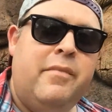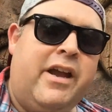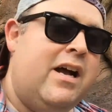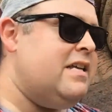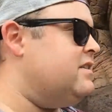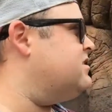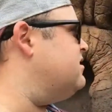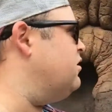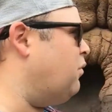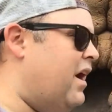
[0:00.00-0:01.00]
because
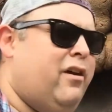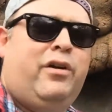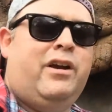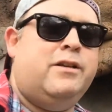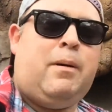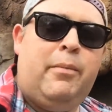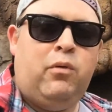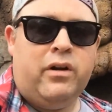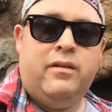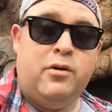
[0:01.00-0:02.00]
the rhino here is
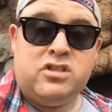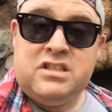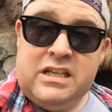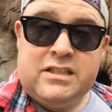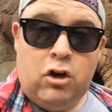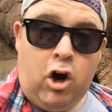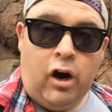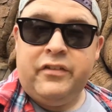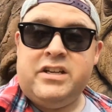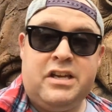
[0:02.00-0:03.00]
probably one of the most detailed
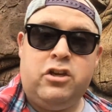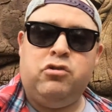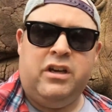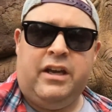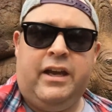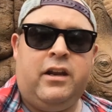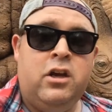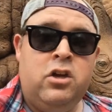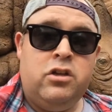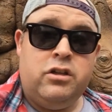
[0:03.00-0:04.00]
carvings that you can get
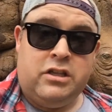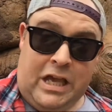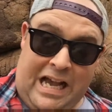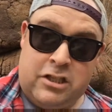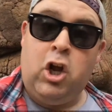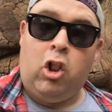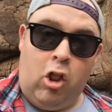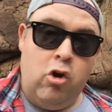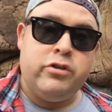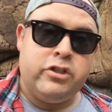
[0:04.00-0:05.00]
as
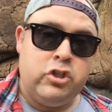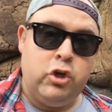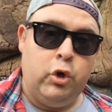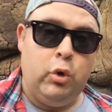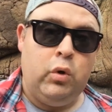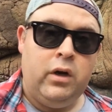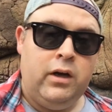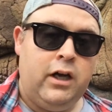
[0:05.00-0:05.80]
close to